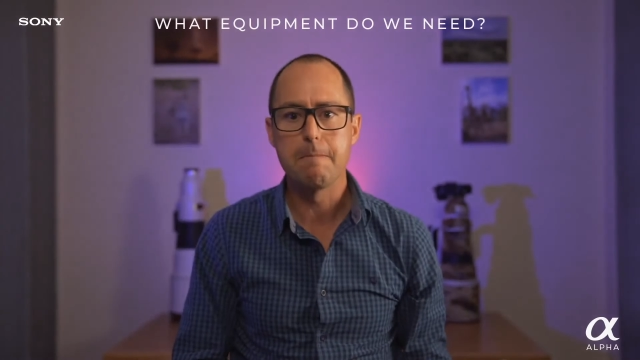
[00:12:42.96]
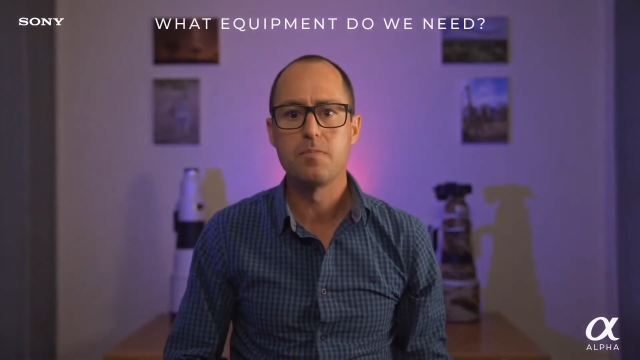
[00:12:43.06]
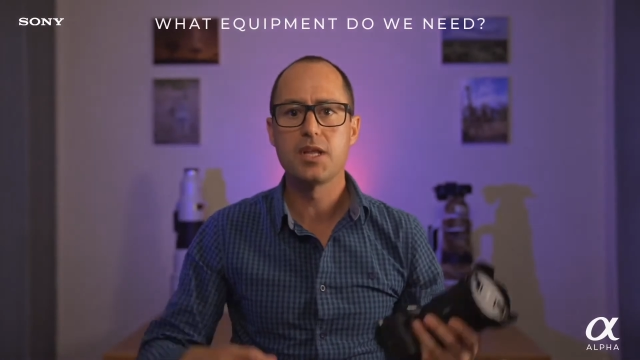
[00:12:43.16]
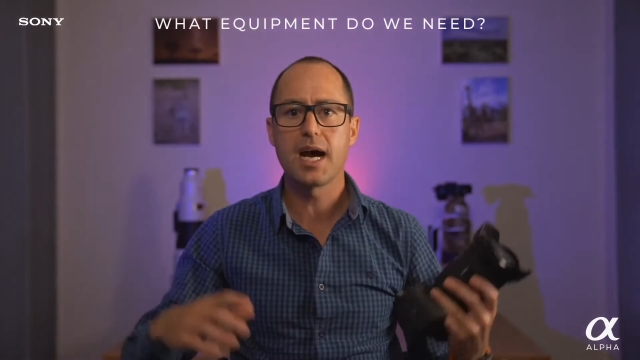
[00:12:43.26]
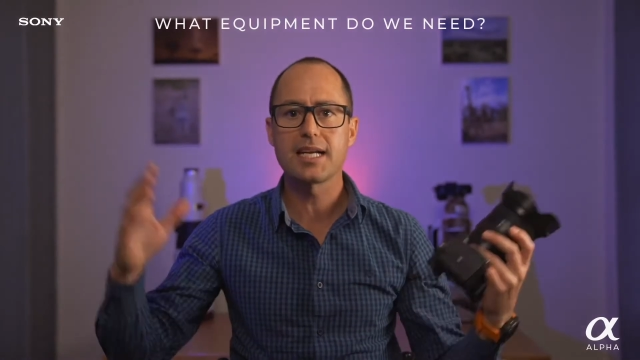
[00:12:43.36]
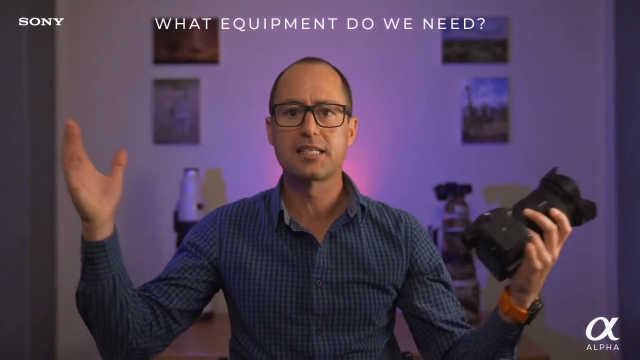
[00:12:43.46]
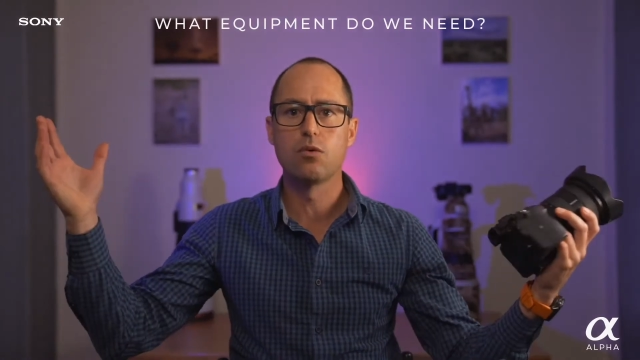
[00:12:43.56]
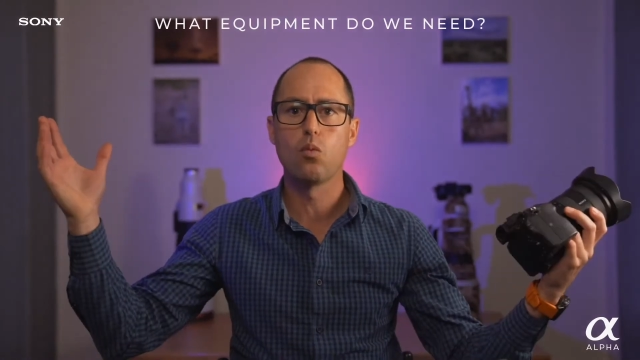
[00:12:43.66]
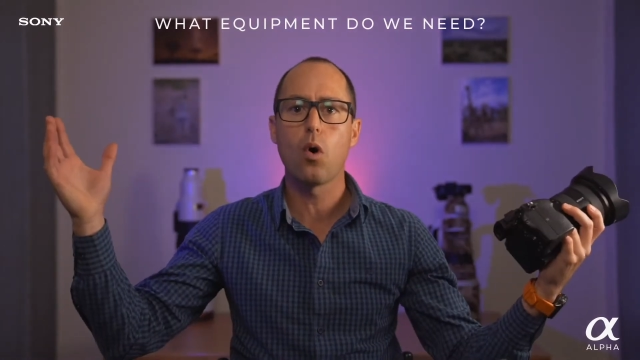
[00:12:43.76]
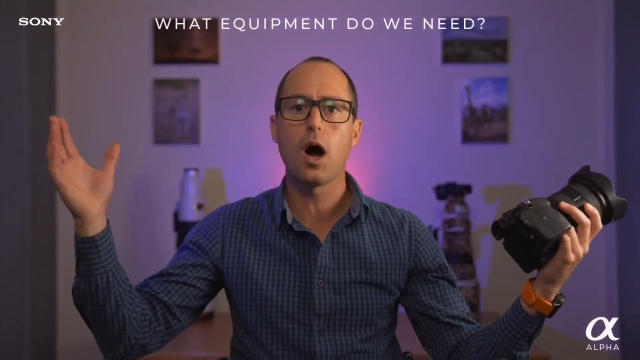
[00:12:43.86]
Nice
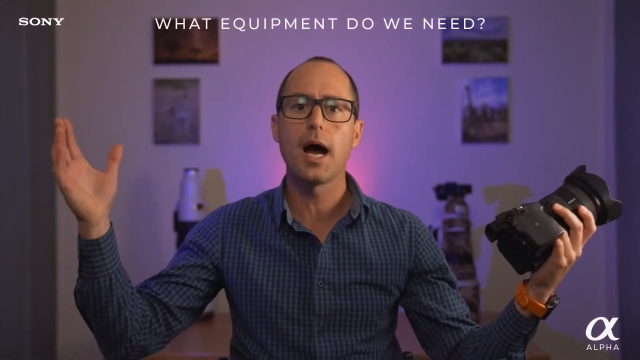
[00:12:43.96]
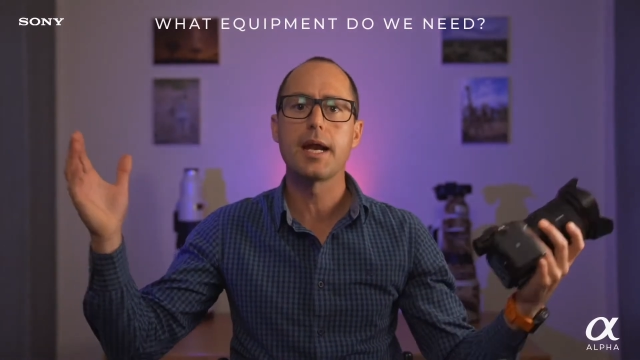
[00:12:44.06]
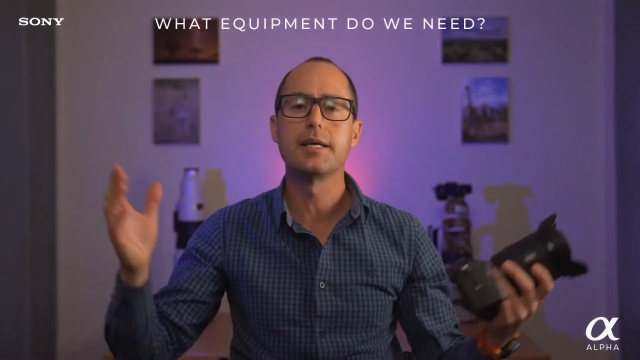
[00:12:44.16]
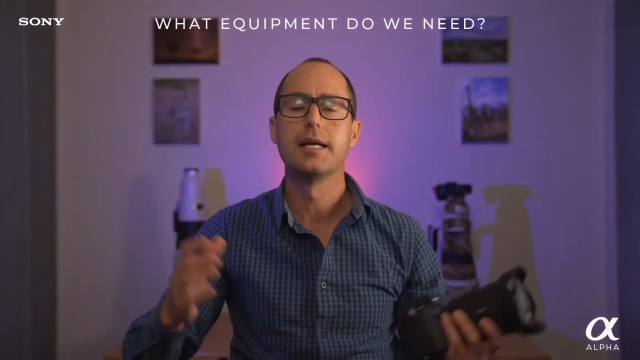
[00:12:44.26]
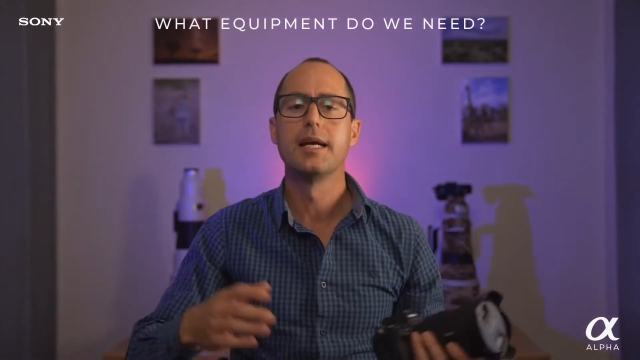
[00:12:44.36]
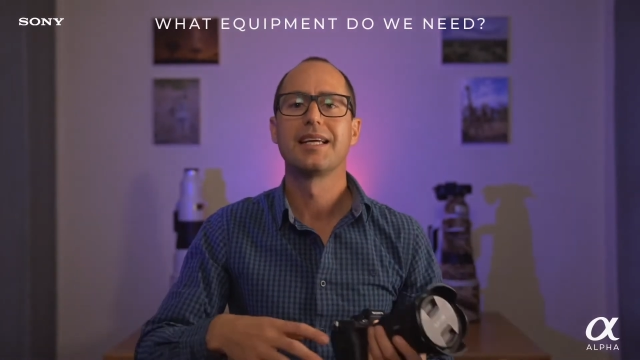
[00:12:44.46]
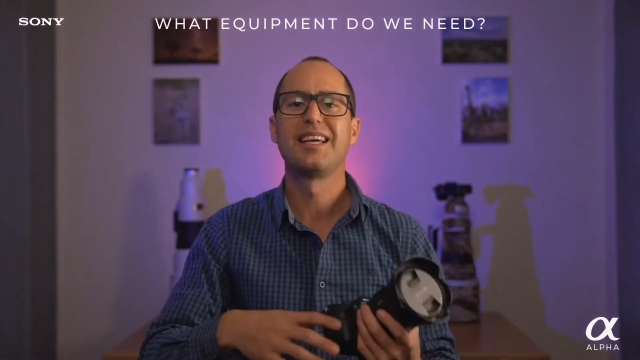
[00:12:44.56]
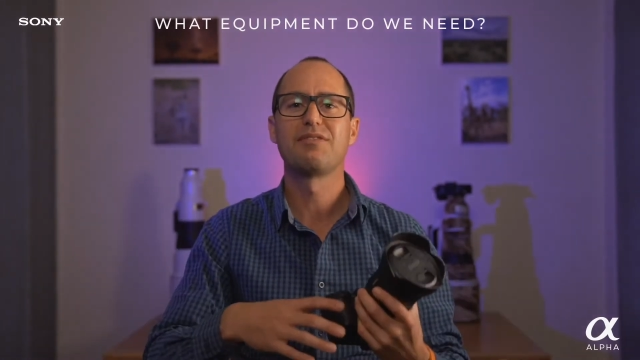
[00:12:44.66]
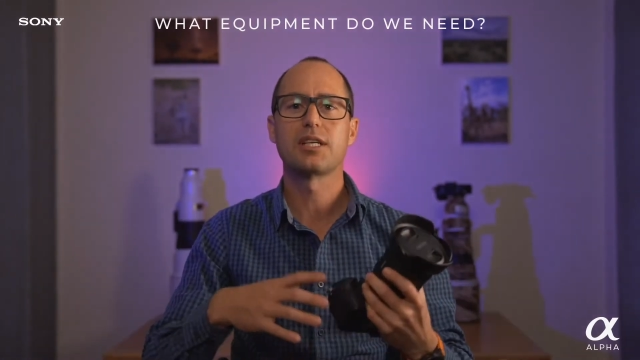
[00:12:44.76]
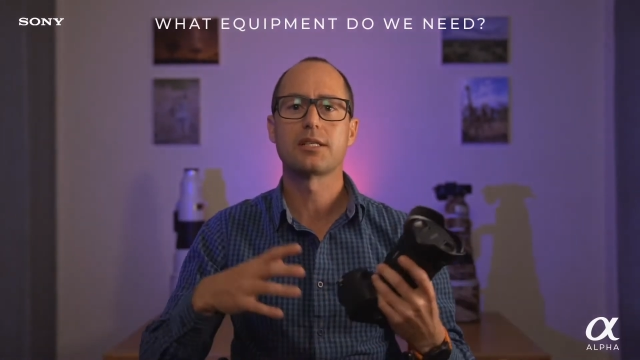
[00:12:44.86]
and wide,
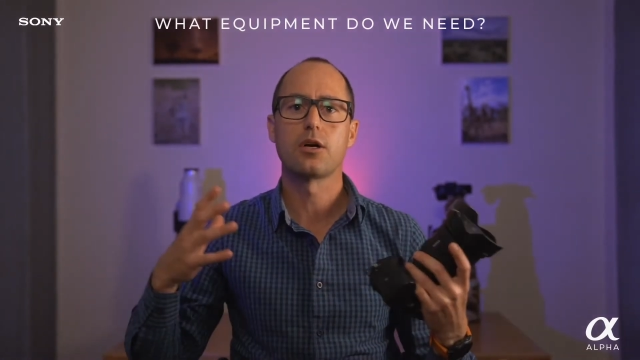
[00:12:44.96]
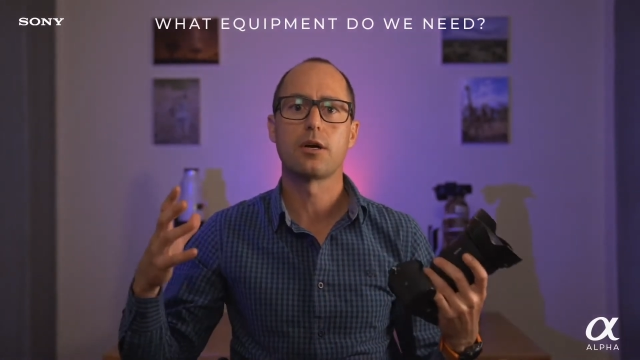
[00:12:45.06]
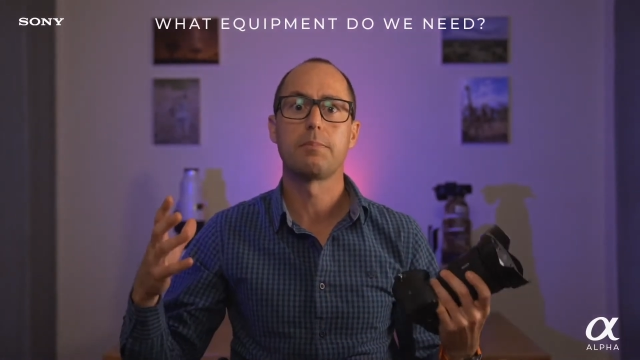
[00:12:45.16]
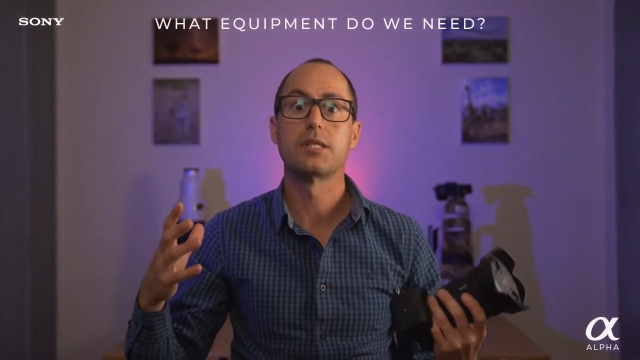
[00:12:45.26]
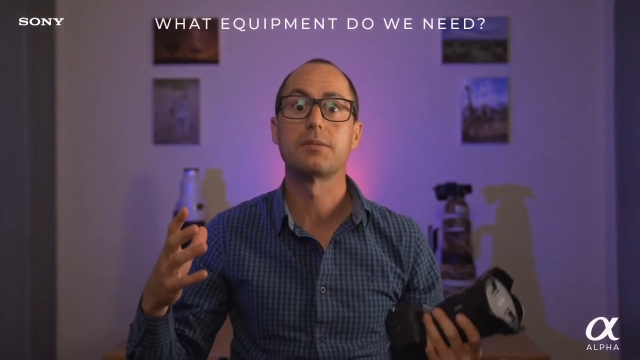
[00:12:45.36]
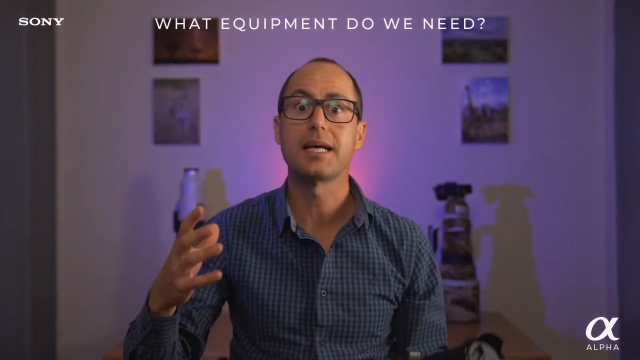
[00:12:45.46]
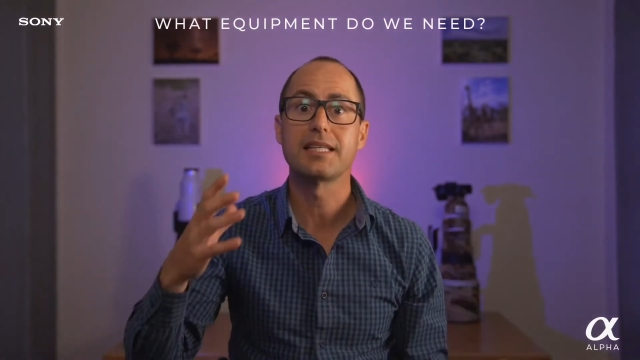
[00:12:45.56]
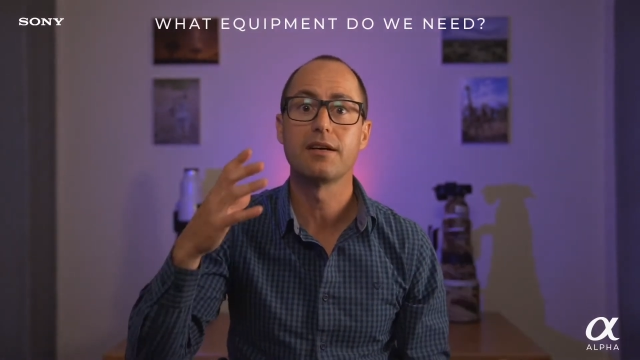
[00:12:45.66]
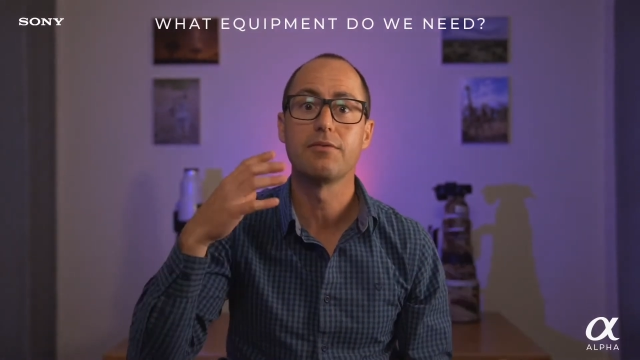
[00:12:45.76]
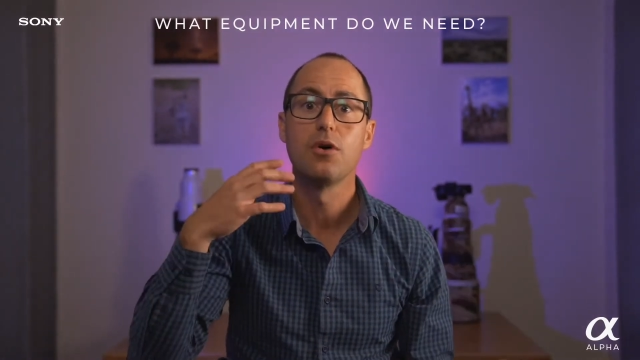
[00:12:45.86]
gives us a lot of
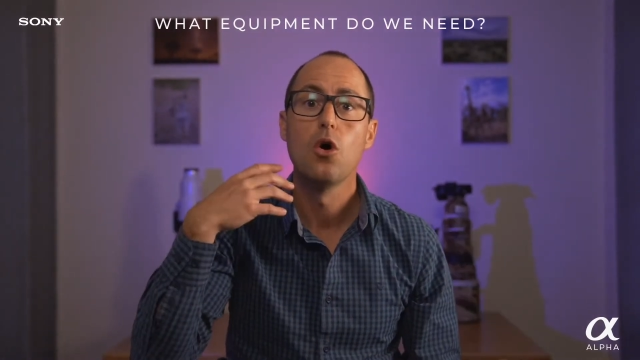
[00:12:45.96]
perspective.